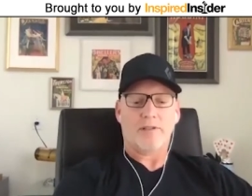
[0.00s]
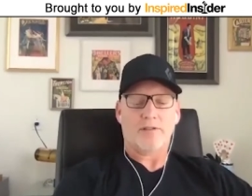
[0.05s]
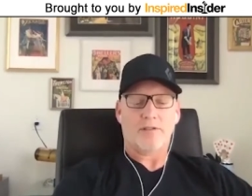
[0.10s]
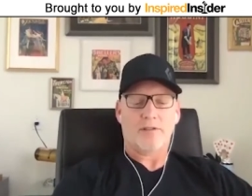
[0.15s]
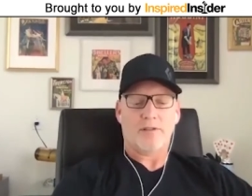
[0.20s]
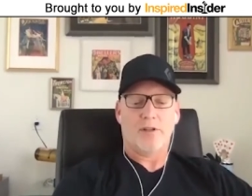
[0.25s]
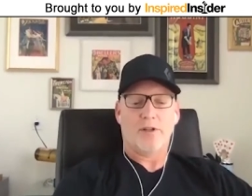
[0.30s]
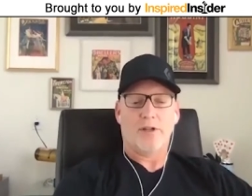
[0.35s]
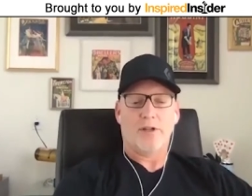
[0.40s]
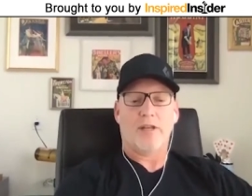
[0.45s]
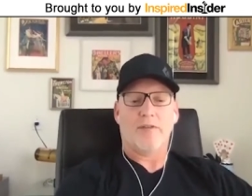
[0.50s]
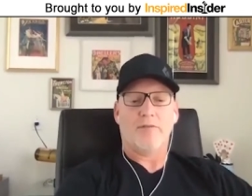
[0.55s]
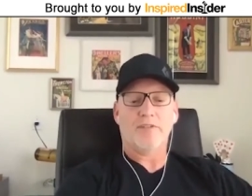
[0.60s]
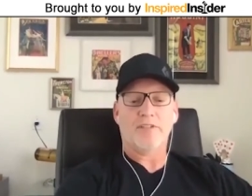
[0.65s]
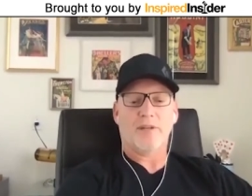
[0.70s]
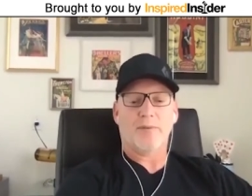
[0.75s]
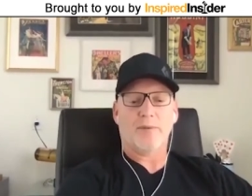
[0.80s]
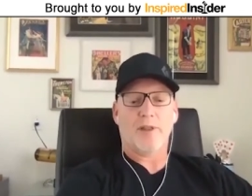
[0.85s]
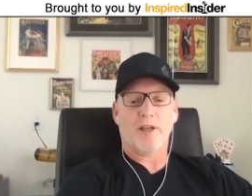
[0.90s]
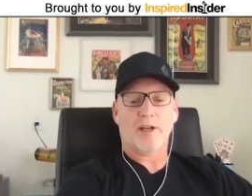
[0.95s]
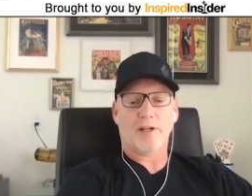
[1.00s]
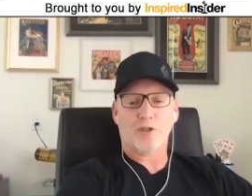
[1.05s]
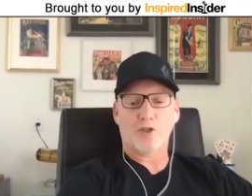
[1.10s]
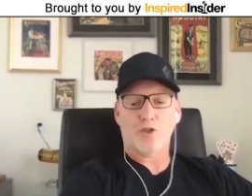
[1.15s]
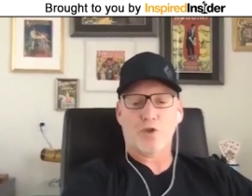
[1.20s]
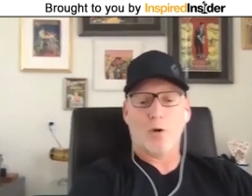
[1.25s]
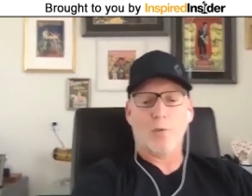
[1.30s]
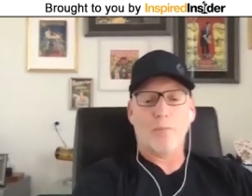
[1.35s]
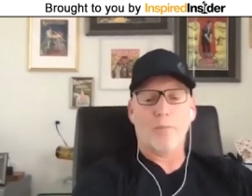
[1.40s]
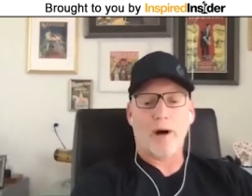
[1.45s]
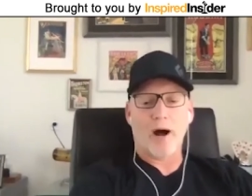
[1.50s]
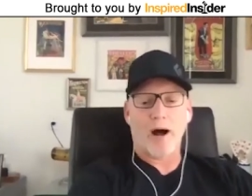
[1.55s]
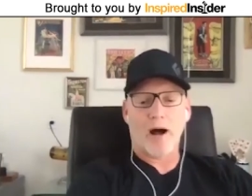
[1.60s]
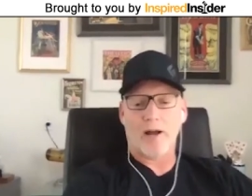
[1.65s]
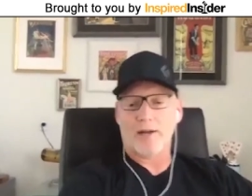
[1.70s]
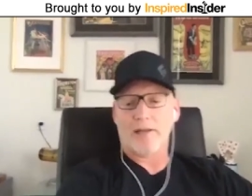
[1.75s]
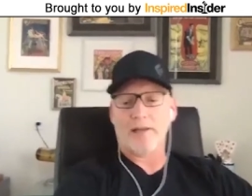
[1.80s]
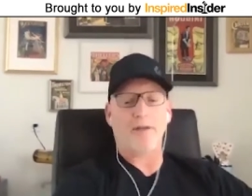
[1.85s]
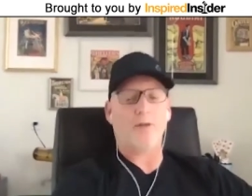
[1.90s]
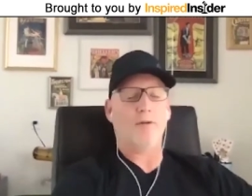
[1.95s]
So you look at even something like a
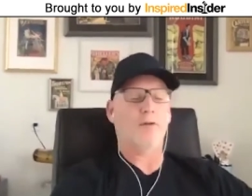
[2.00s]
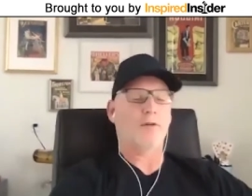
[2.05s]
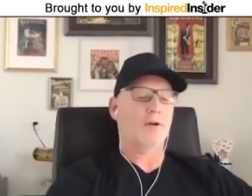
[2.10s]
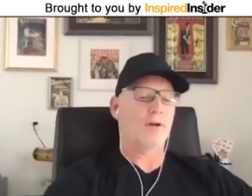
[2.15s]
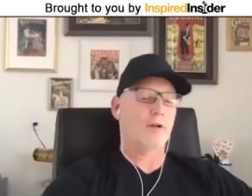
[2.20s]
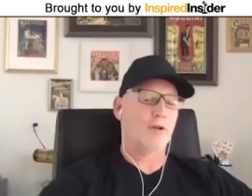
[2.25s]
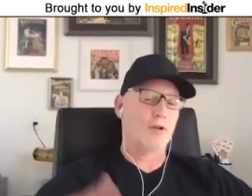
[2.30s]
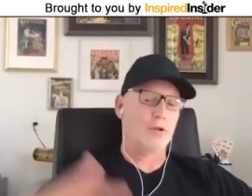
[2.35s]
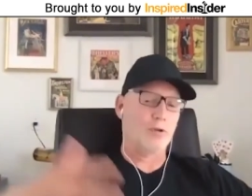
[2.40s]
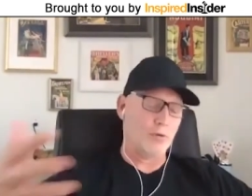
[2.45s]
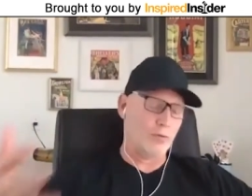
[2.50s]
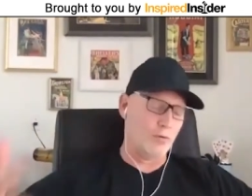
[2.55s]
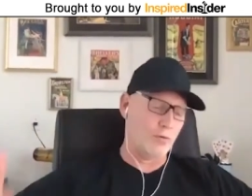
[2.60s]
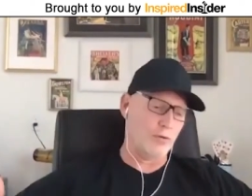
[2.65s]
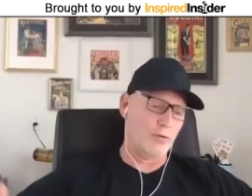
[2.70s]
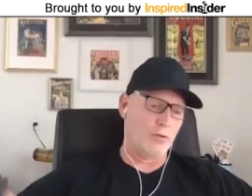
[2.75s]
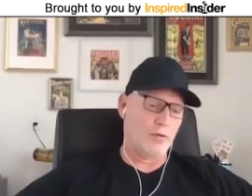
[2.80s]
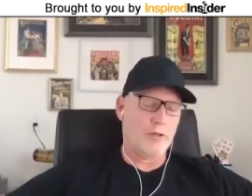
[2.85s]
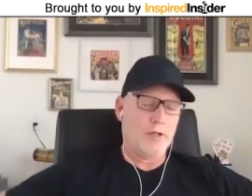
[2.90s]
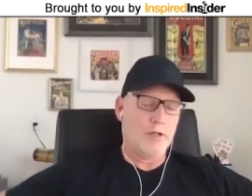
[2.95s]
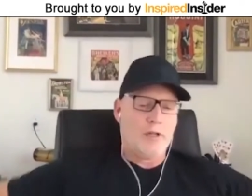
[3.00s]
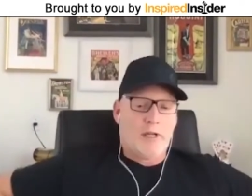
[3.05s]
Chobani or a Google.